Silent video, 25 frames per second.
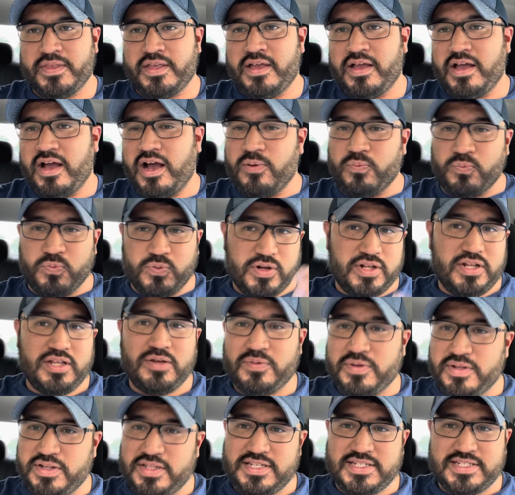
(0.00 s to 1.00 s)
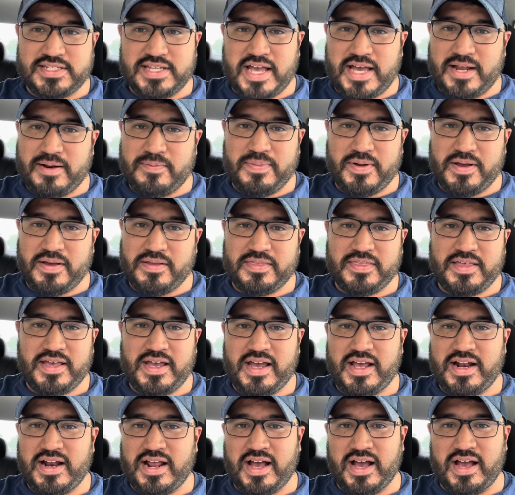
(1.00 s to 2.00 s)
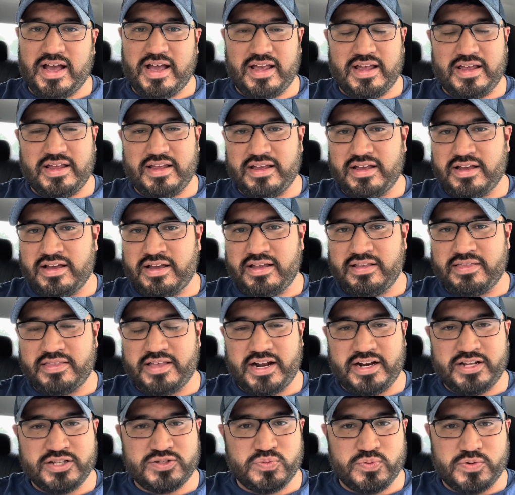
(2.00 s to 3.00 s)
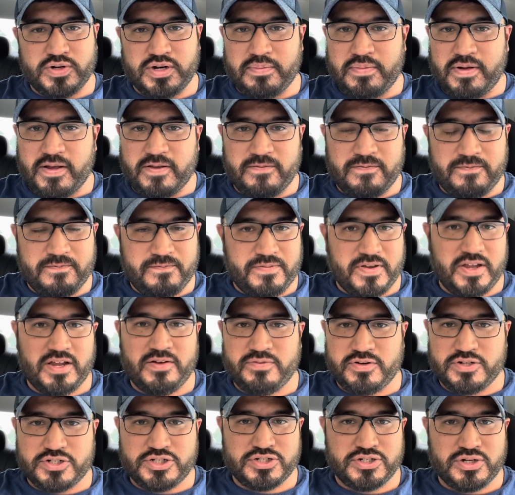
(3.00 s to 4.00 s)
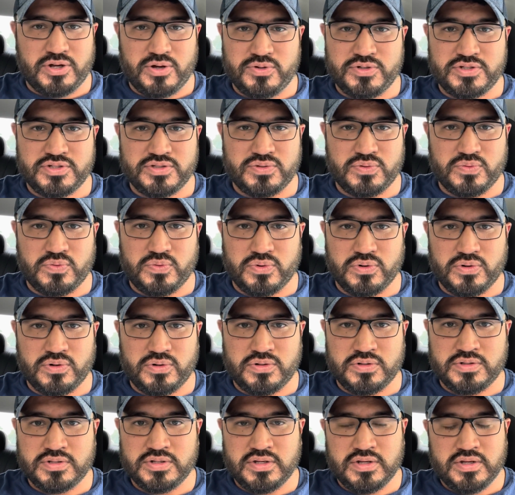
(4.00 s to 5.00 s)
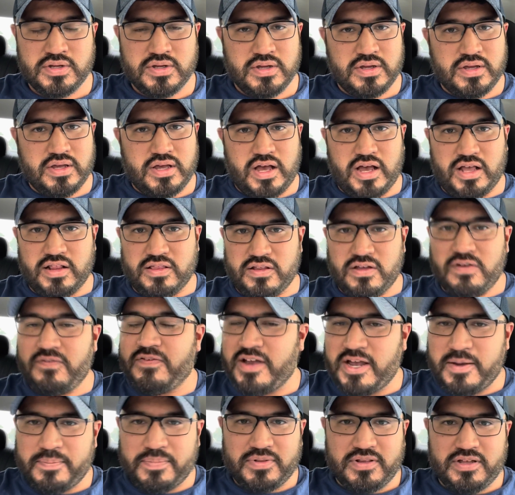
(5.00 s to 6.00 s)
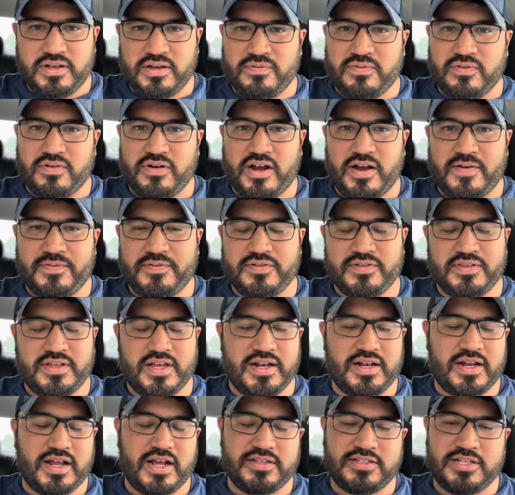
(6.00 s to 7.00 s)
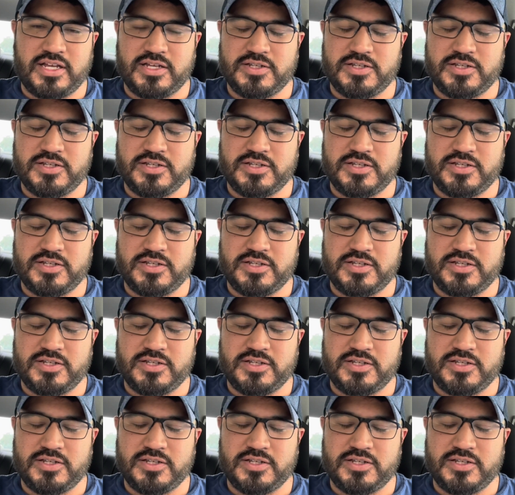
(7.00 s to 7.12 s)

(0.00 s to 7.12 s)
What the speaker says: I'm really, really sad about that. That is one of my favorite shows in the world. I love Happily Ever After. That Nighttime